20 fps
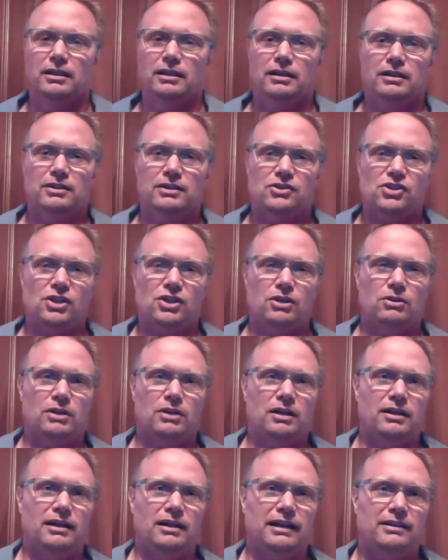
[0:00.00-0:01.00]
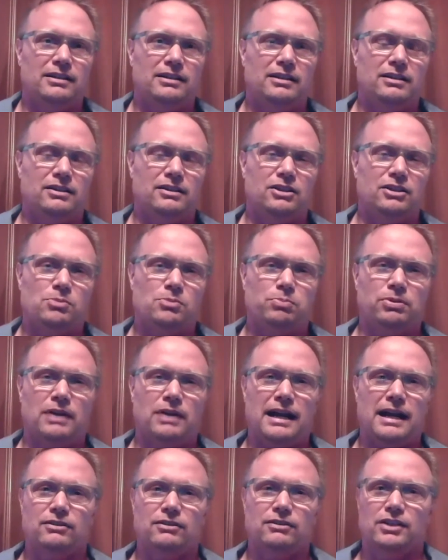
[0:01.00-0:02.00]
So, uh, you know, there's
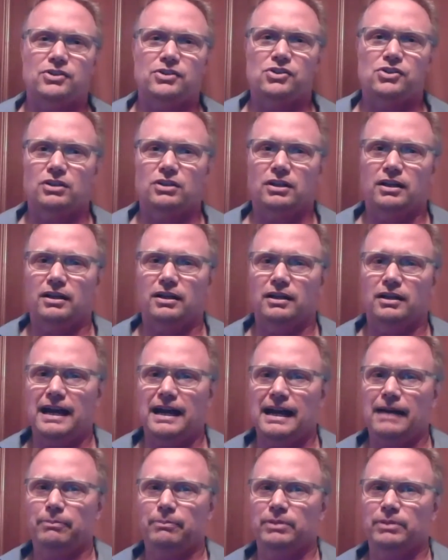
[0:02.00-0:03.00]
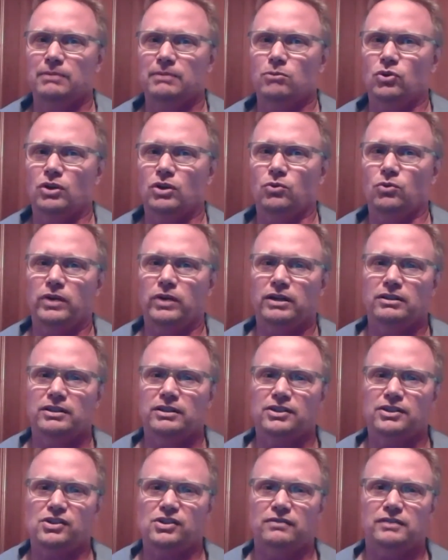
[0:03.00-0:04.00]
progress uh, happening, more
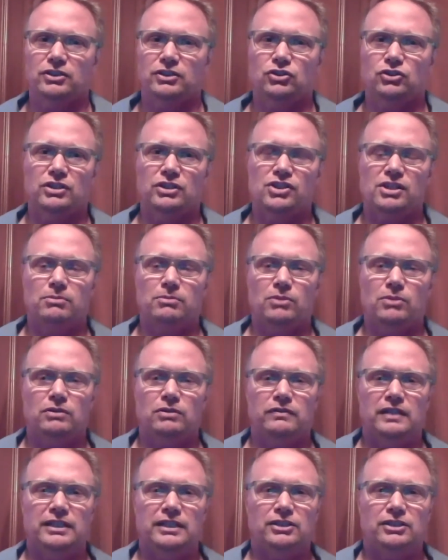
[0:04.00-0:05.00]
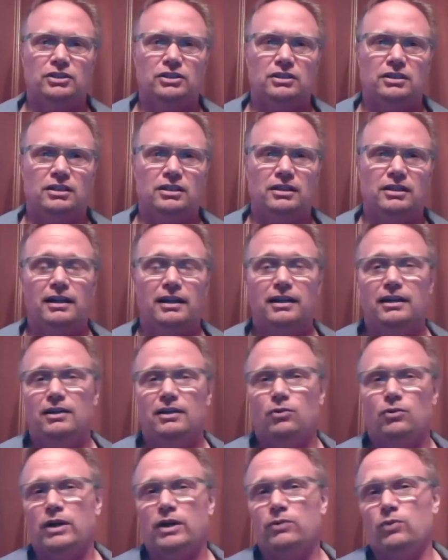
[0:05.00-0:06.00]
awareness of intrinsic motivation. And
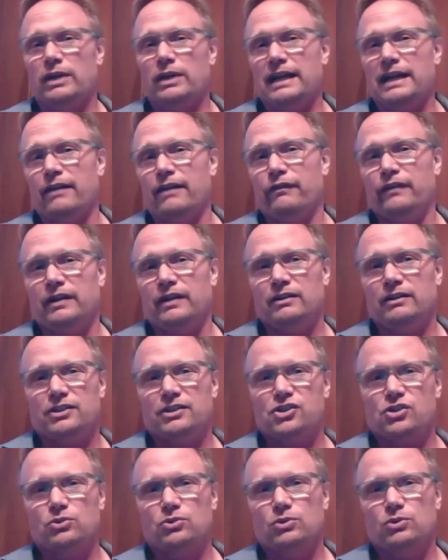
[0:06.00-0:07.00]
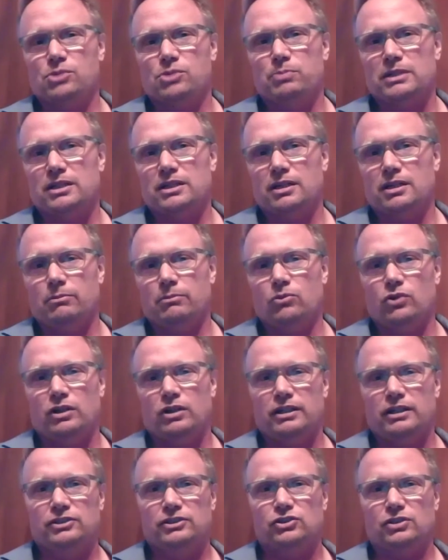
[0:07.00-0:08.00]
one way I found that schools become more
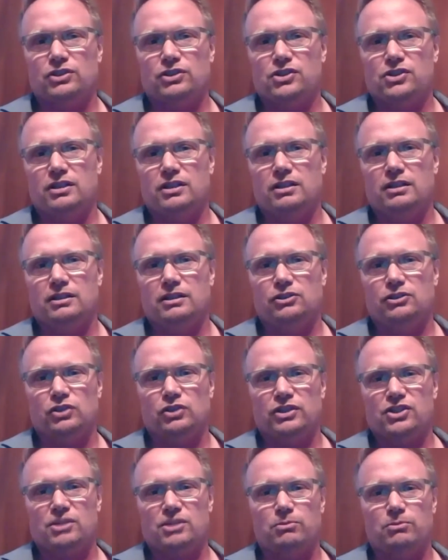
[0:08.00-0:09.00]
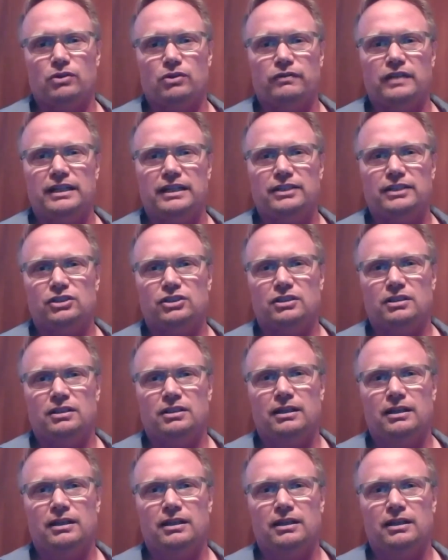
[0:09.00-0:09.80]
interested in intrinsic motivation